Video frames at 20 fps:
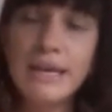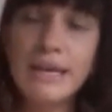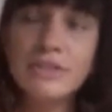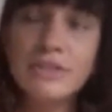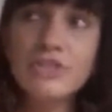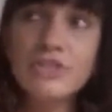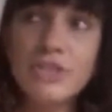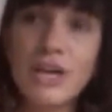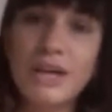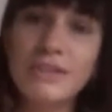
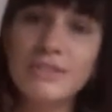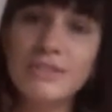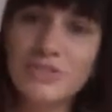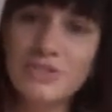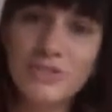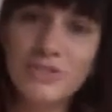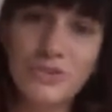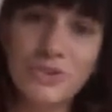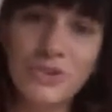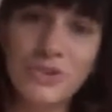
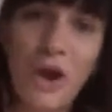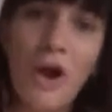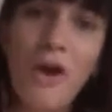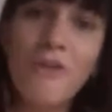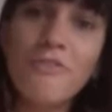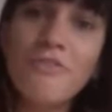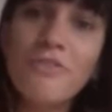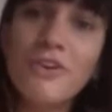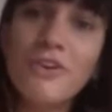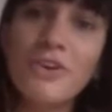just to
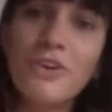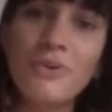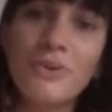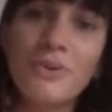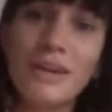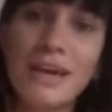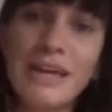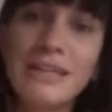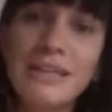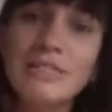offer you
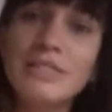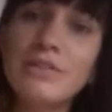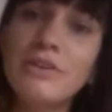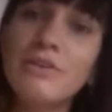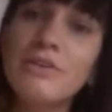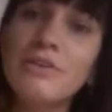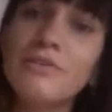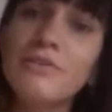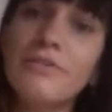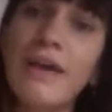an
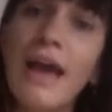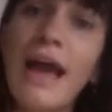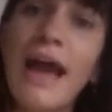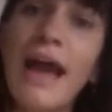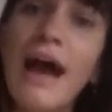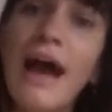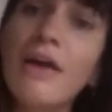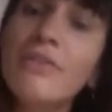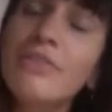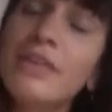idea of
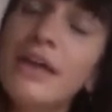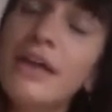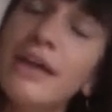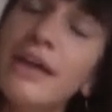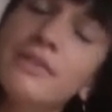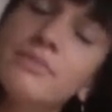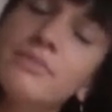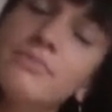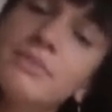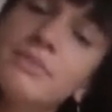how the
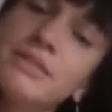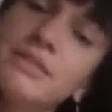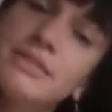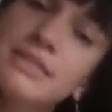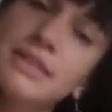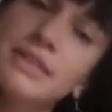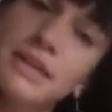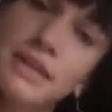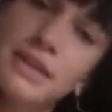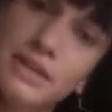elements
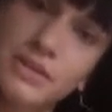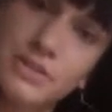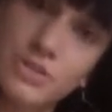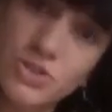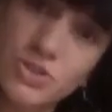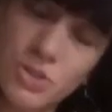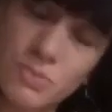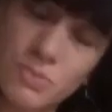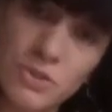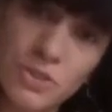can
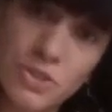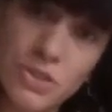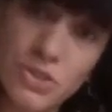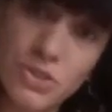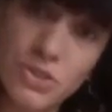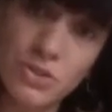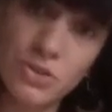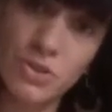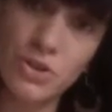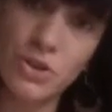contribute
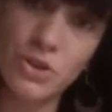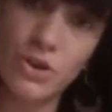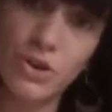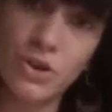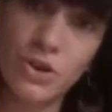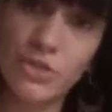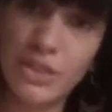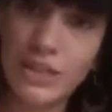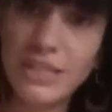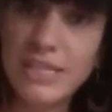to your
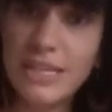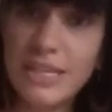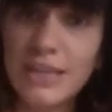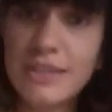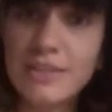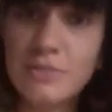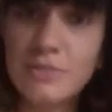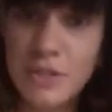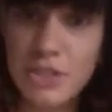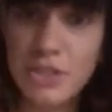authentic
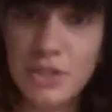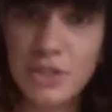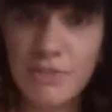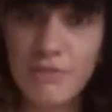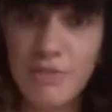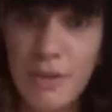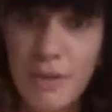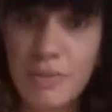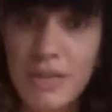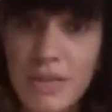expression of
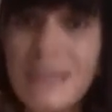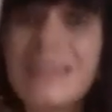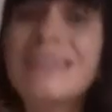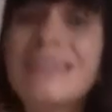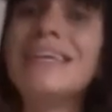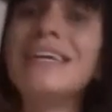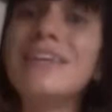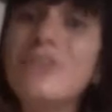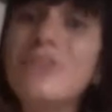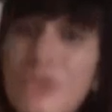
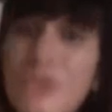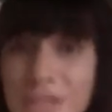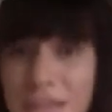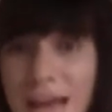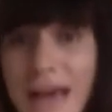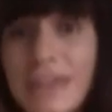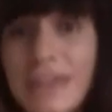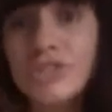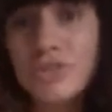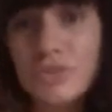femininity, your
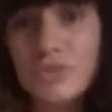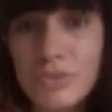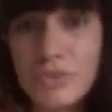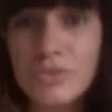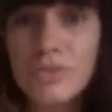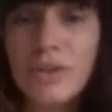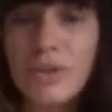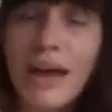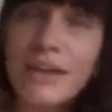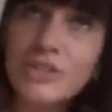
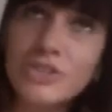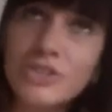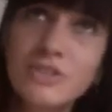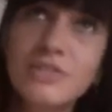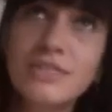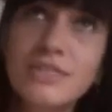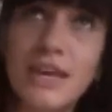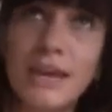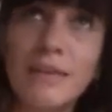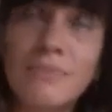natural, I should
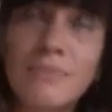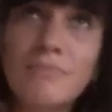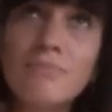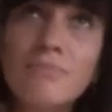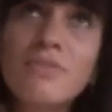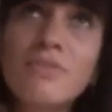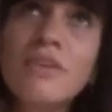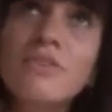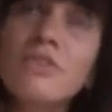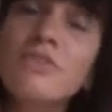say,
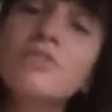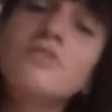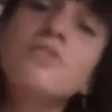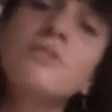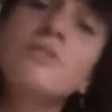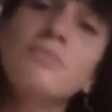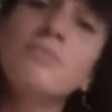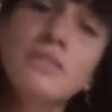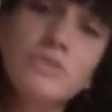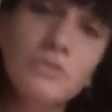not
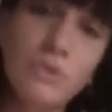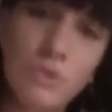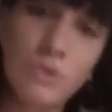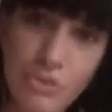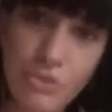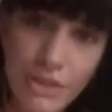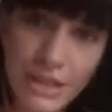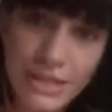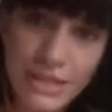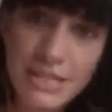so much
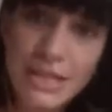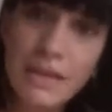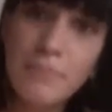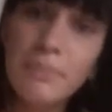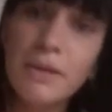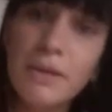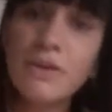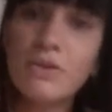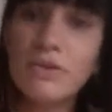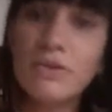authentic,
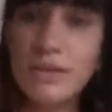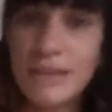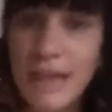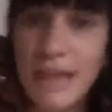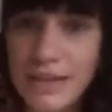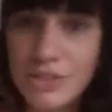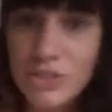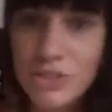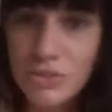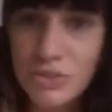but your
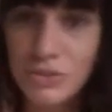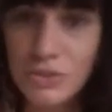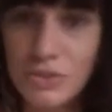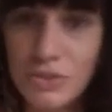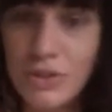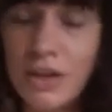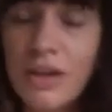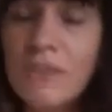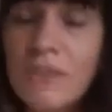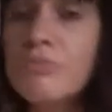
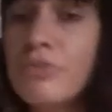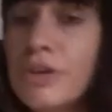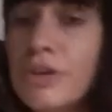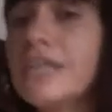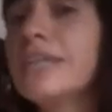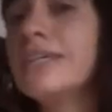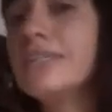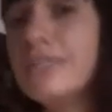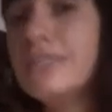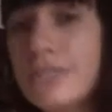natural
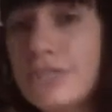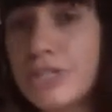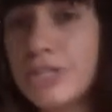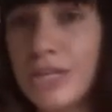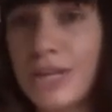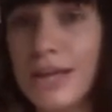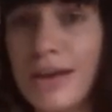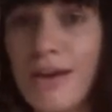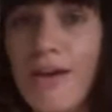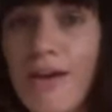
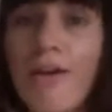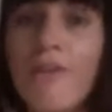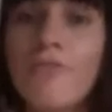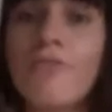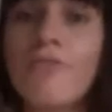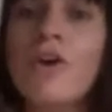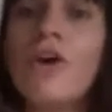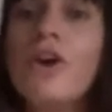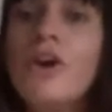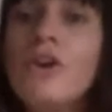preconditioning of
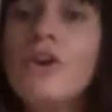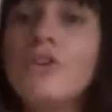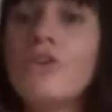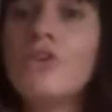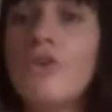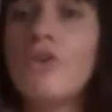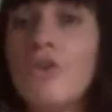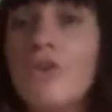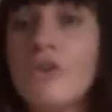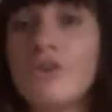
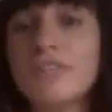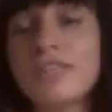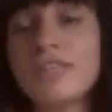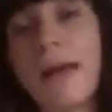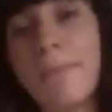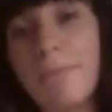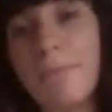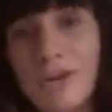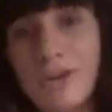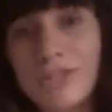your
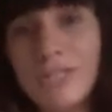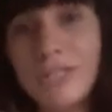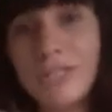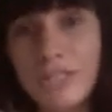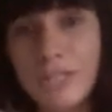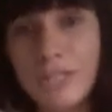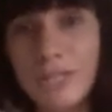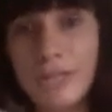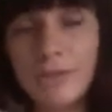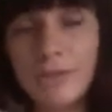typology.